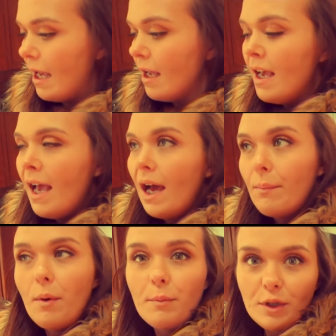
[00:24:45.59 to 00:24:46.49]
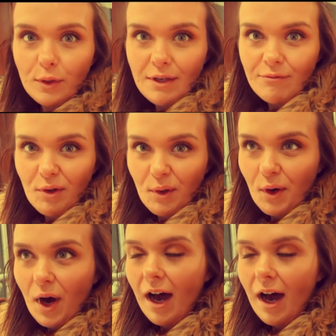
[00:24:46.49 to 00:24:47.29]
and what we're looking for